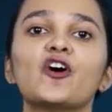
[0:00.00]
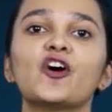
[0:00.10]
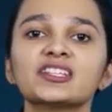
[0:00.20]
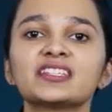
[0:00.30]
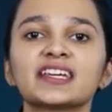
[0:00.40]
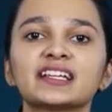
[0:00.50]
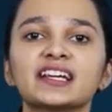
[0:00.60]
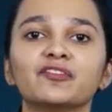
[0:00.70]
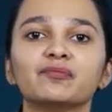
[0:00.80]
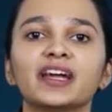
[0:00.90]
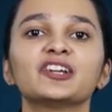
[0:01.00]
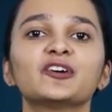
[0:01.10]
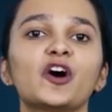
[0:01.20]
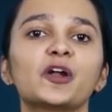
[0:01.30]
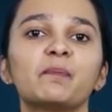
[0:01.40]
or state government
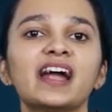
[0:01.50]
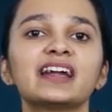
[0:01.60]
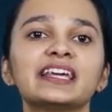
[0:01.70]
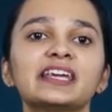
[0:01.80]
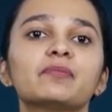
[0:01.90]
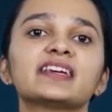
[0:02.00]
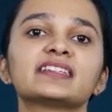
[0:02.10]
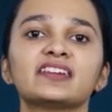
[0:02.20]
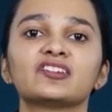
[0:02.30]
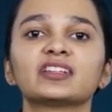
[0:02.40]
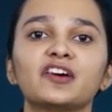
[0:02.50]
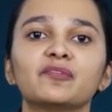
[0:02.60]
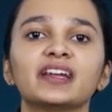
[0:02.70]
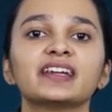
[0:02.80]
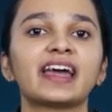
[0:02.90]
or partly by central
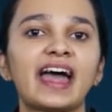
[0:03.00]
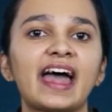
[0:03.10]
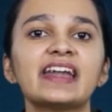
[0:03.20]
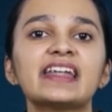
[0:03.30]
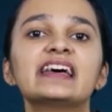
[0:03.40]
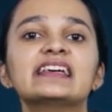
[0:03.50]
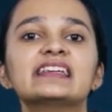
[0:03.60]
government and